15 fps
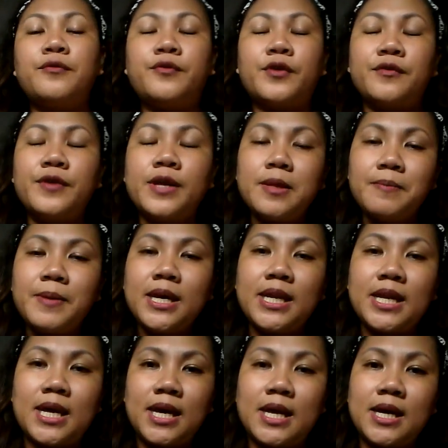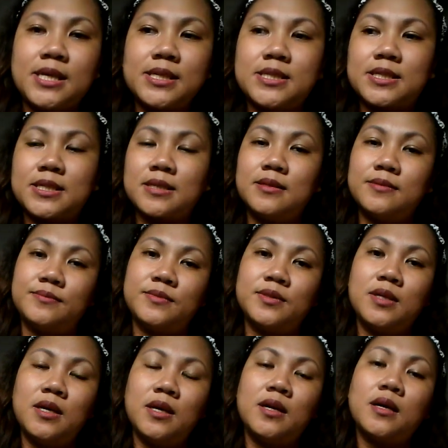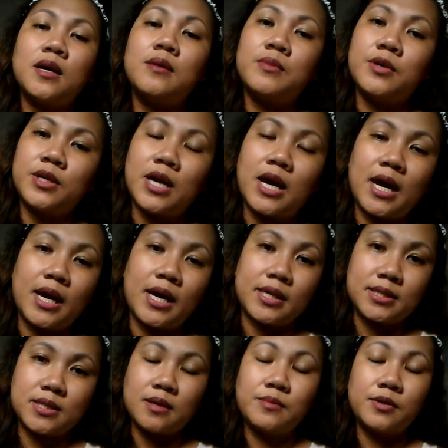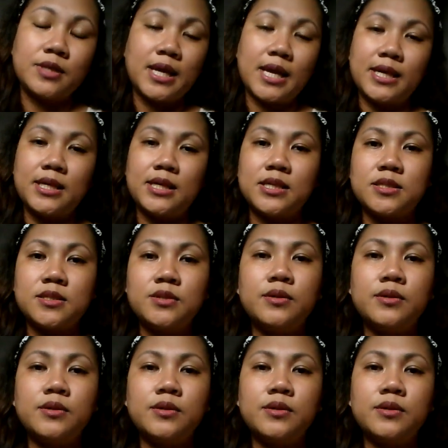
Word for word: for Filipinas, come on guys, come on ladies,